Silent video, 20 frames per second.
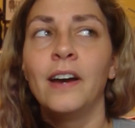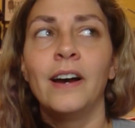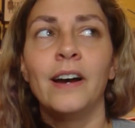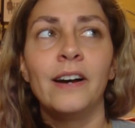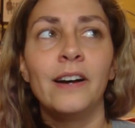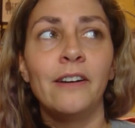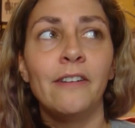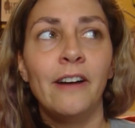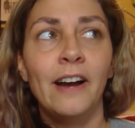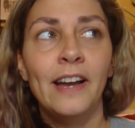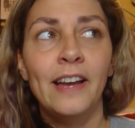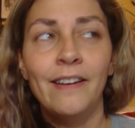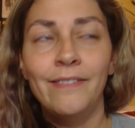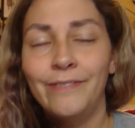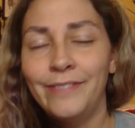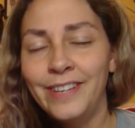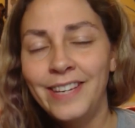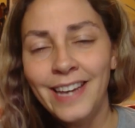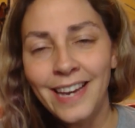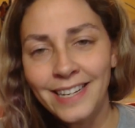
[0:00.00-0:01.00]
Uh, I
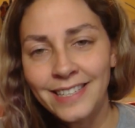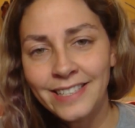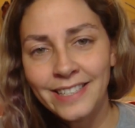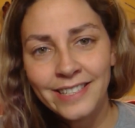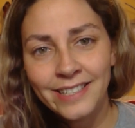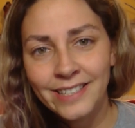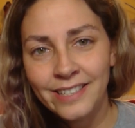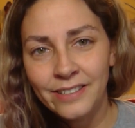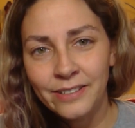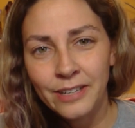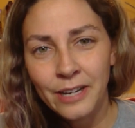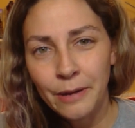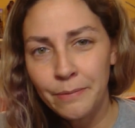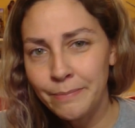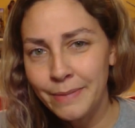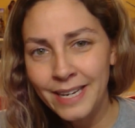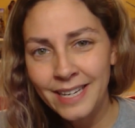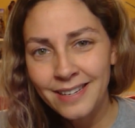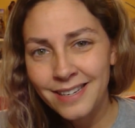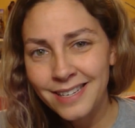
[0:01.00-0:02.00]
have yet to
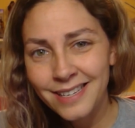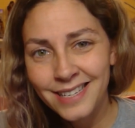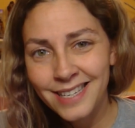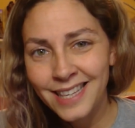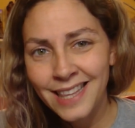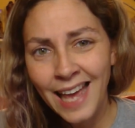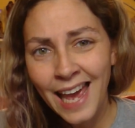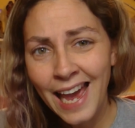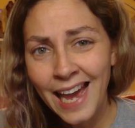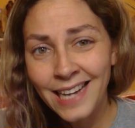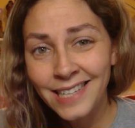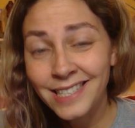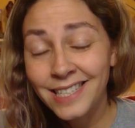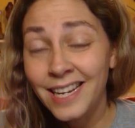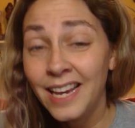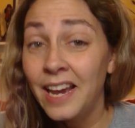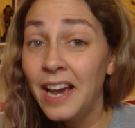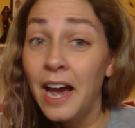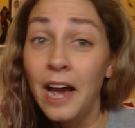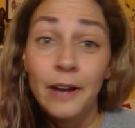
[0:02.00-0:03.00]
commit to
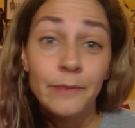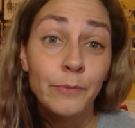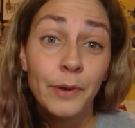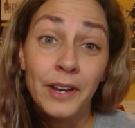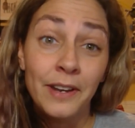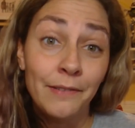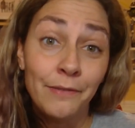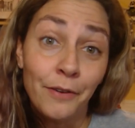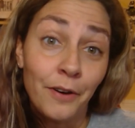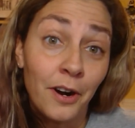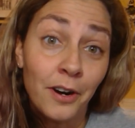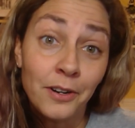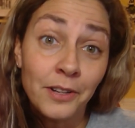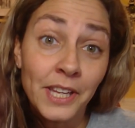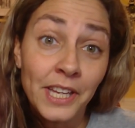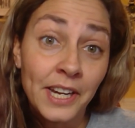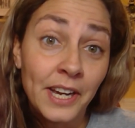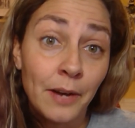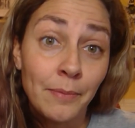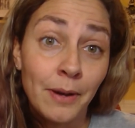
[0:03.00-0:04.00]
that. I'm waiting for
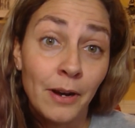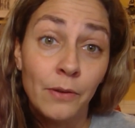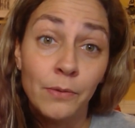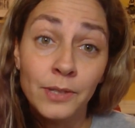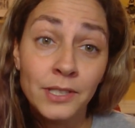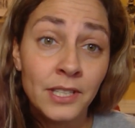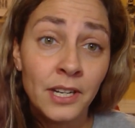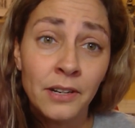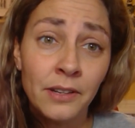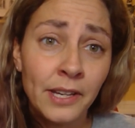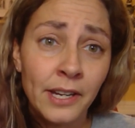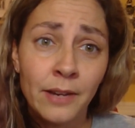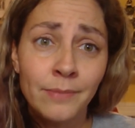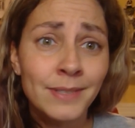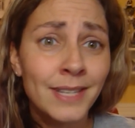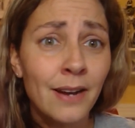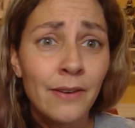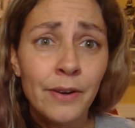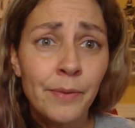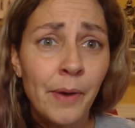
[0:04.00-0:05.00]
Harley to come out. Once Harley
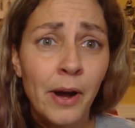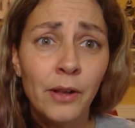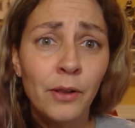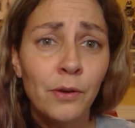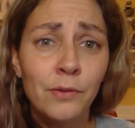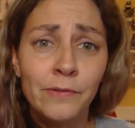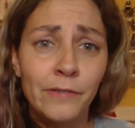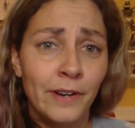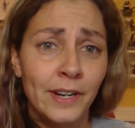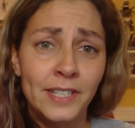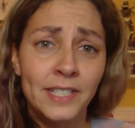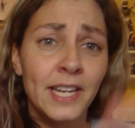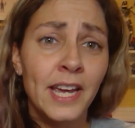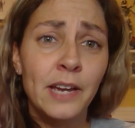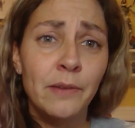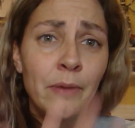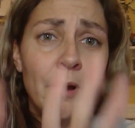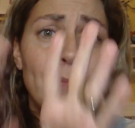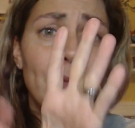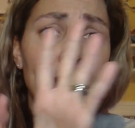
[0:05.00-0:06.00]
comes out, I'm all over it.
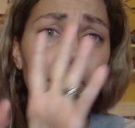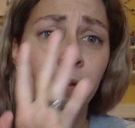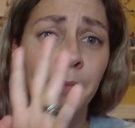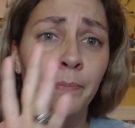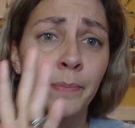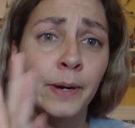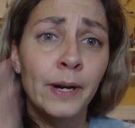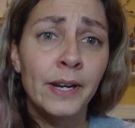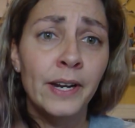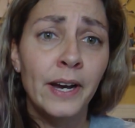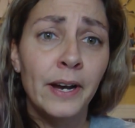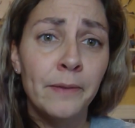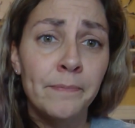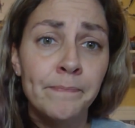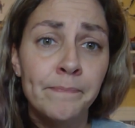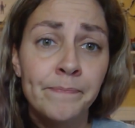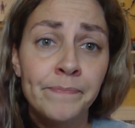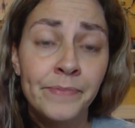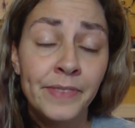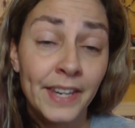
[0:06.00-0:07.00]
Take my money. But
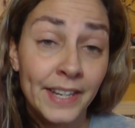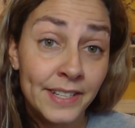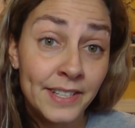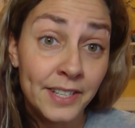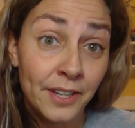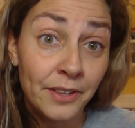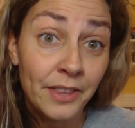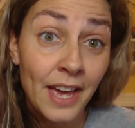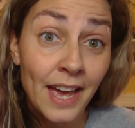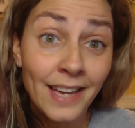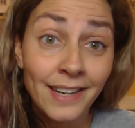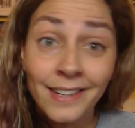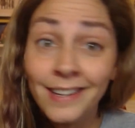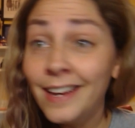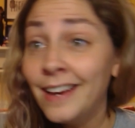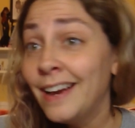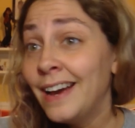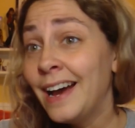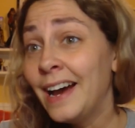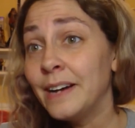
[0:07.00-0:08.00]
um, until
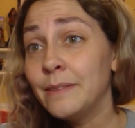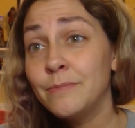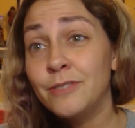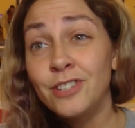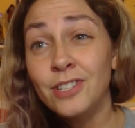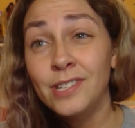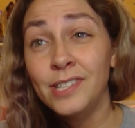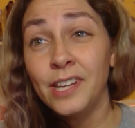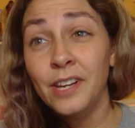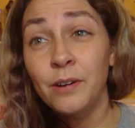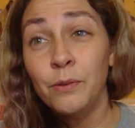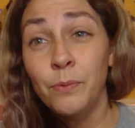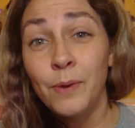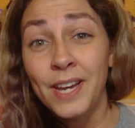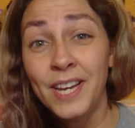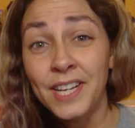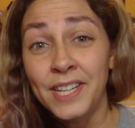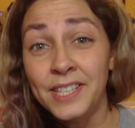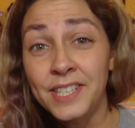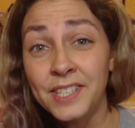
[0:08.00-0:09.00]
then, I'm just going to
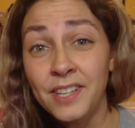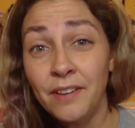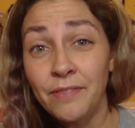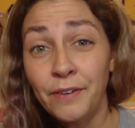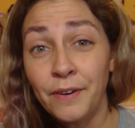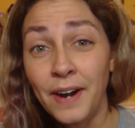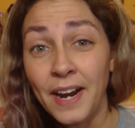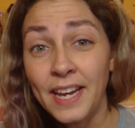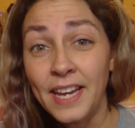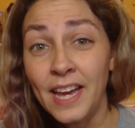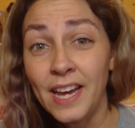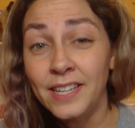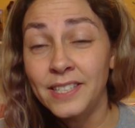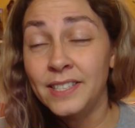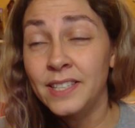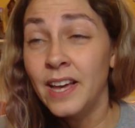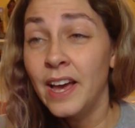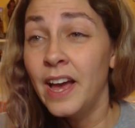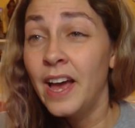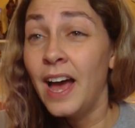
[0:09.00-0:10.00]
wait and suffer, I
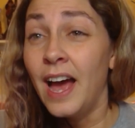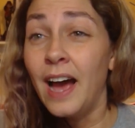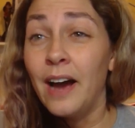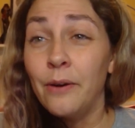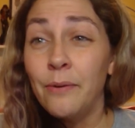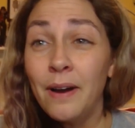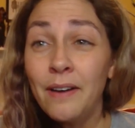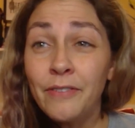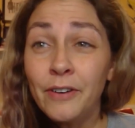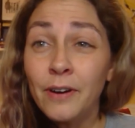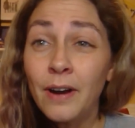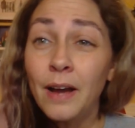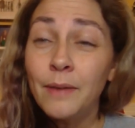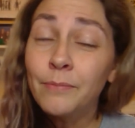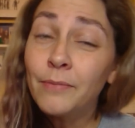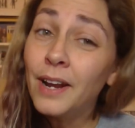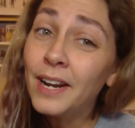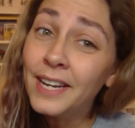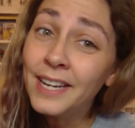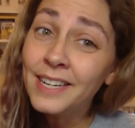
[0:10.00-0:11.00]
guess. However,
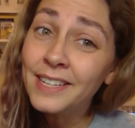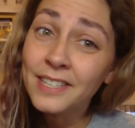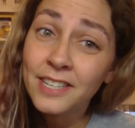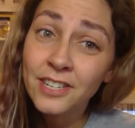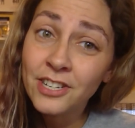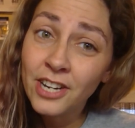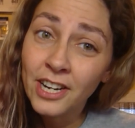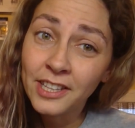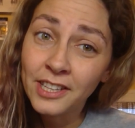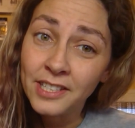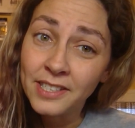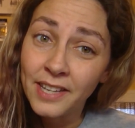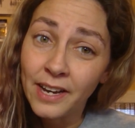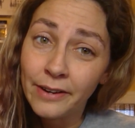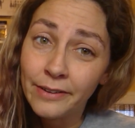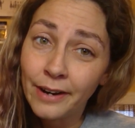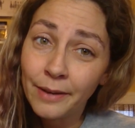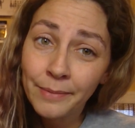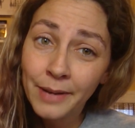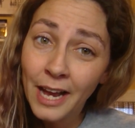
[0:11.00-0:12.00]
I'm ready to check this
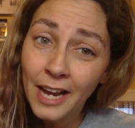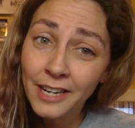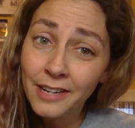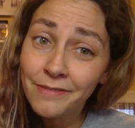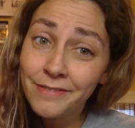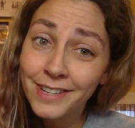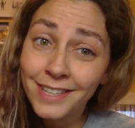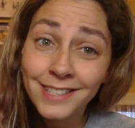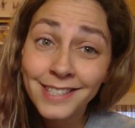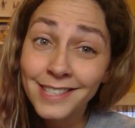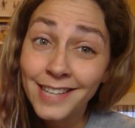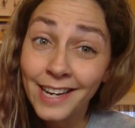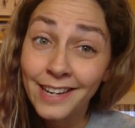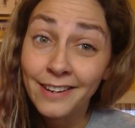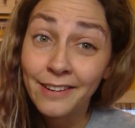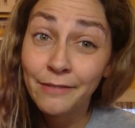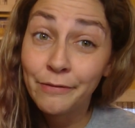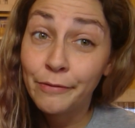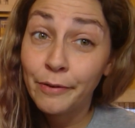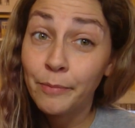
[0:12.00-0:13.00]
out. I'm kind of
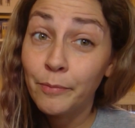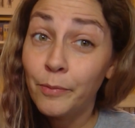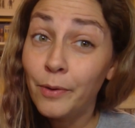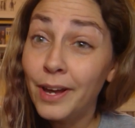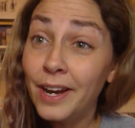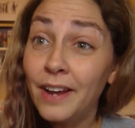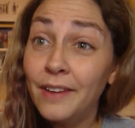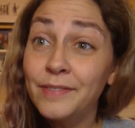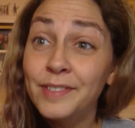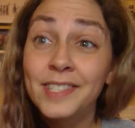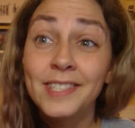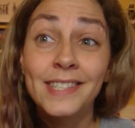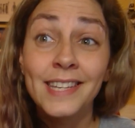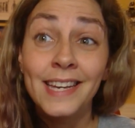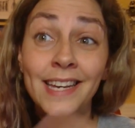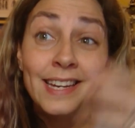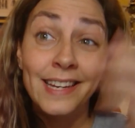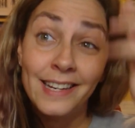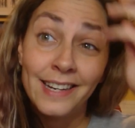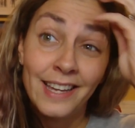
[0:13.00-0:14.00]
excited from what I've
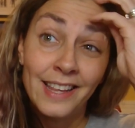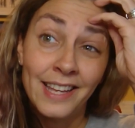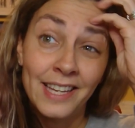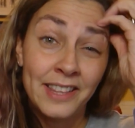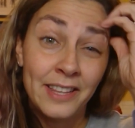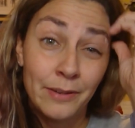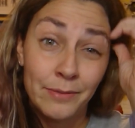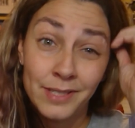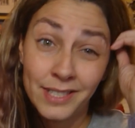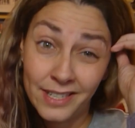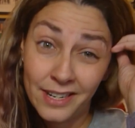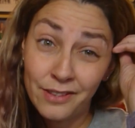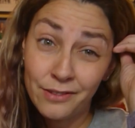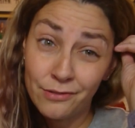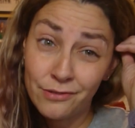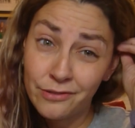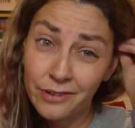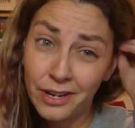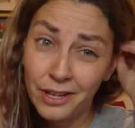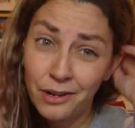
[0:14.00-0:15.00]
seen. Like there was
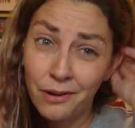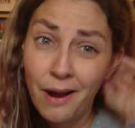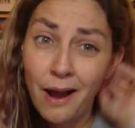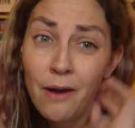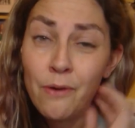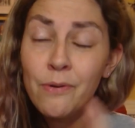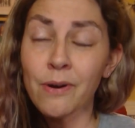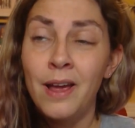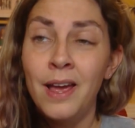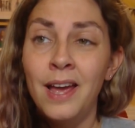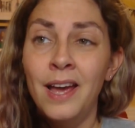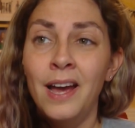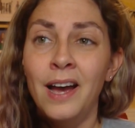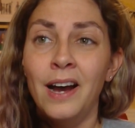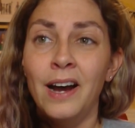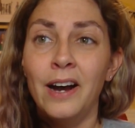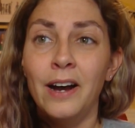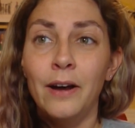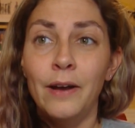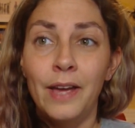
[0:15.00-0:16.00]
another trailer out
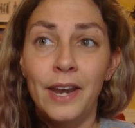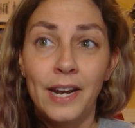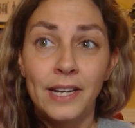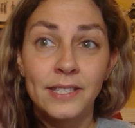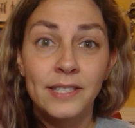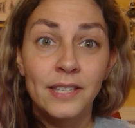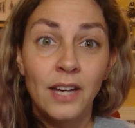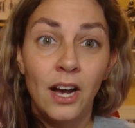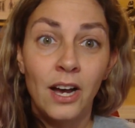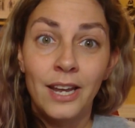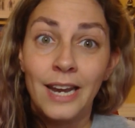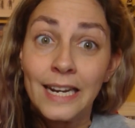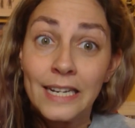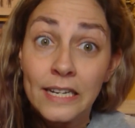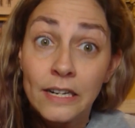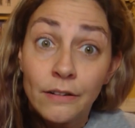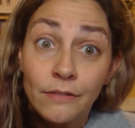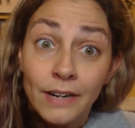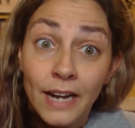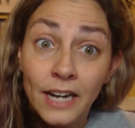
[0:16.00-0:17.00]
uh, and I saw it. I
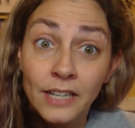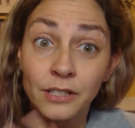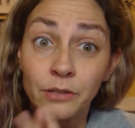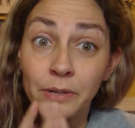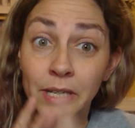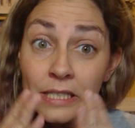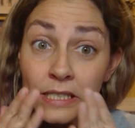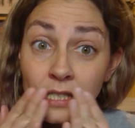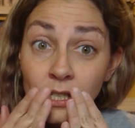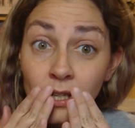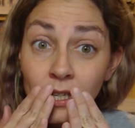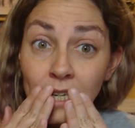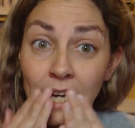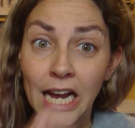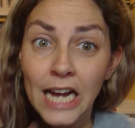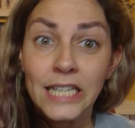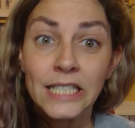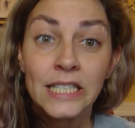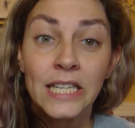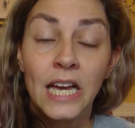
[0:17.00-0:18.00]
didn't react to it. Sorry,
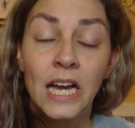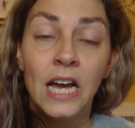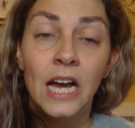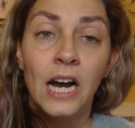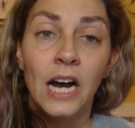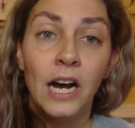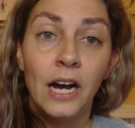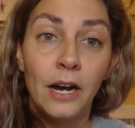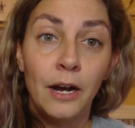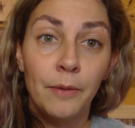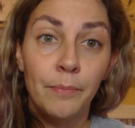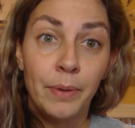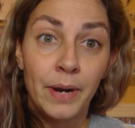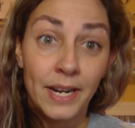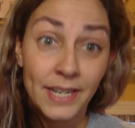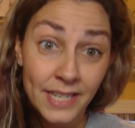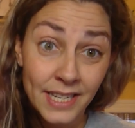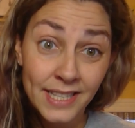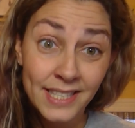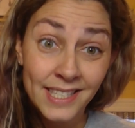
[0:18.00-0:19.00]
guys. Uh,
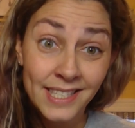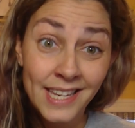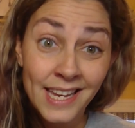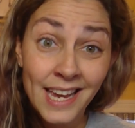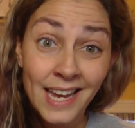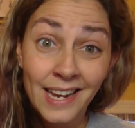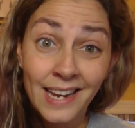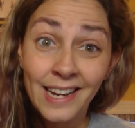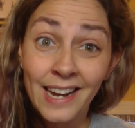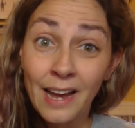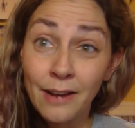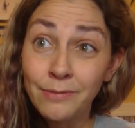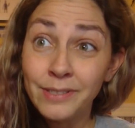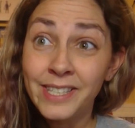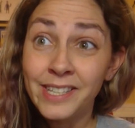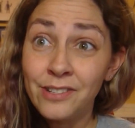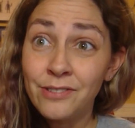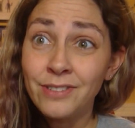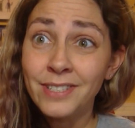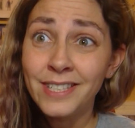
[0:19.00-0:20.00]
but I did see it and I
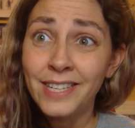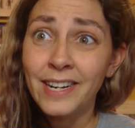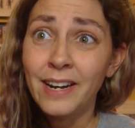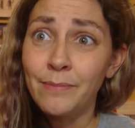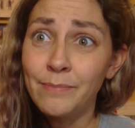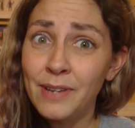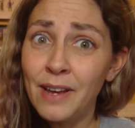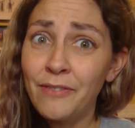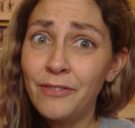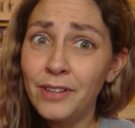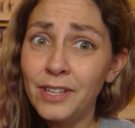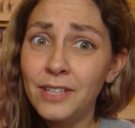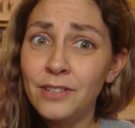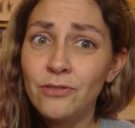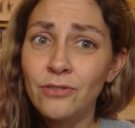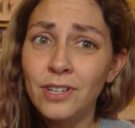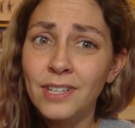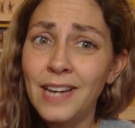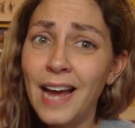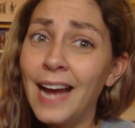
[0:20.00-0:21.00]
was interested. I'm definitely
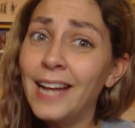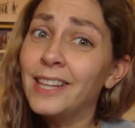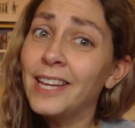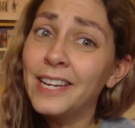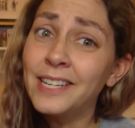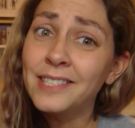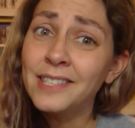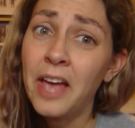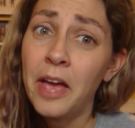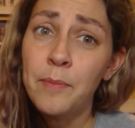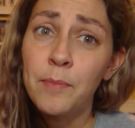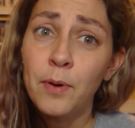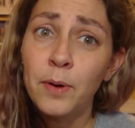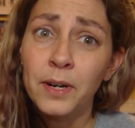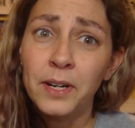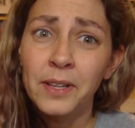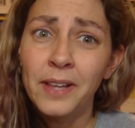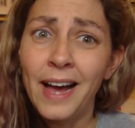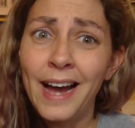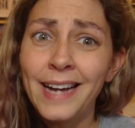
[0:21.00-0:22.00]
intrigued. I like
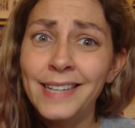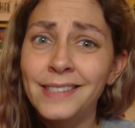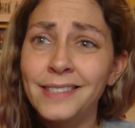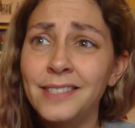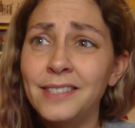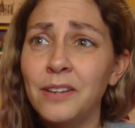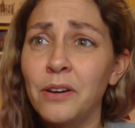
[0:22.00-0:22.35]
Cyborg a lot.